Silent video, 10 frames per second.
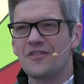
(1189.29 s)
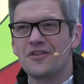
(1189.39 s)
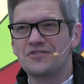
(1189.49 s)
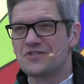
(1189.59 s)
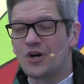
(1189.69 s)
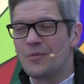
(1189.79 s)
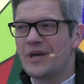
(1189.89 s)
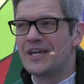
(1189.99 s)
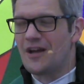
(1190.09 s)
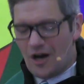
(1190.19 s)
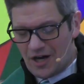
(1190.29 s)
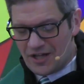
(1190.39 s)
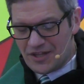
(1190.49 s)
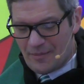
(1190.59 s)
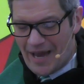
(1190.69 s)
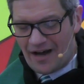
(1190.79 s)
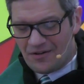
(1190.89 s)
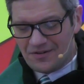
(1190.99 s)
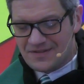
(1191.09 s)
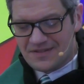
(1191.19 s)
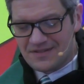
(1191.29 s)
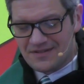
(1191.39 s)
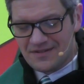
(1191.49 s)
the Sermon on the Mount,